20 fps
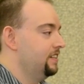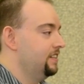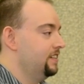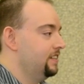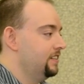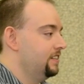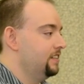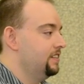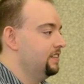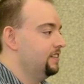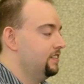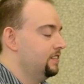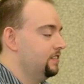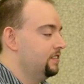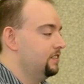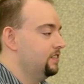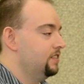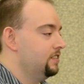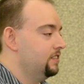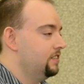
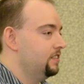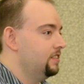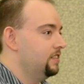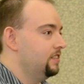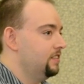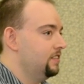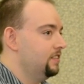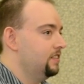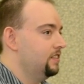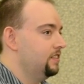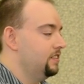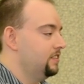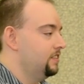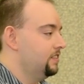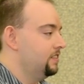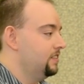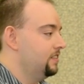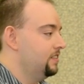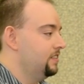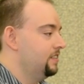
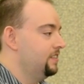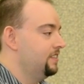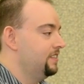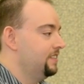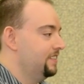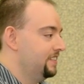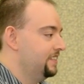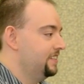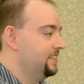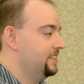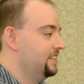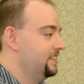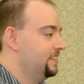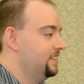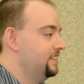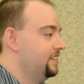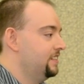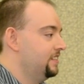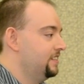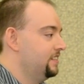
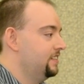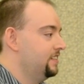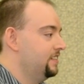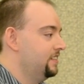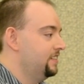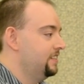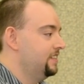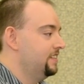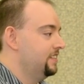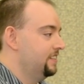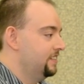(not speaking)